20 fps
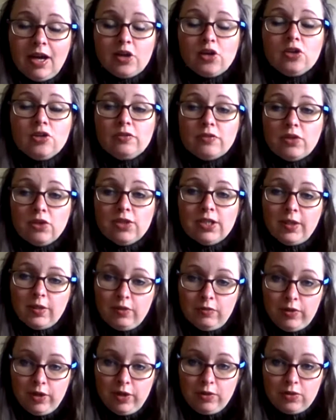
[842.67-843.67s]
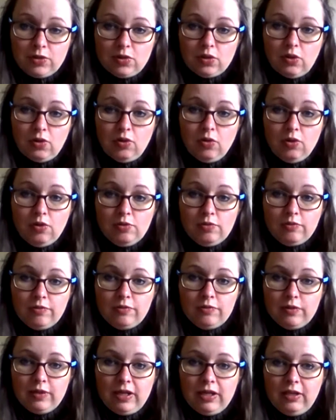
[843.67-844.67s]
I could have gone down the route of
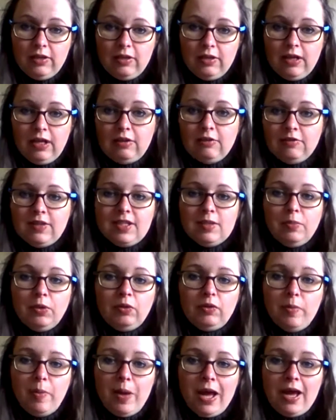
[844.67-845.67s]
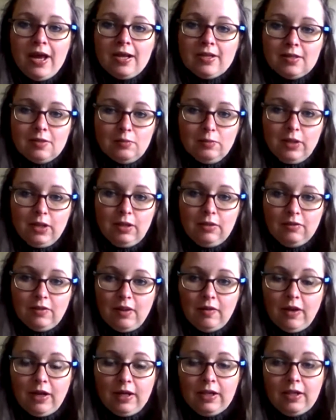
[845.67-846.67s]
invisible repairs and being
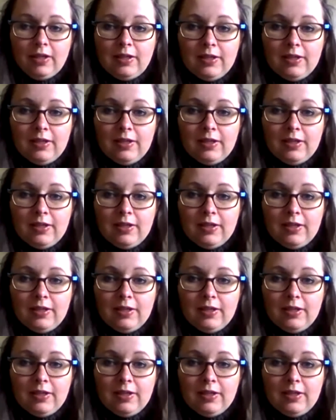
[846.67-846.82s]
very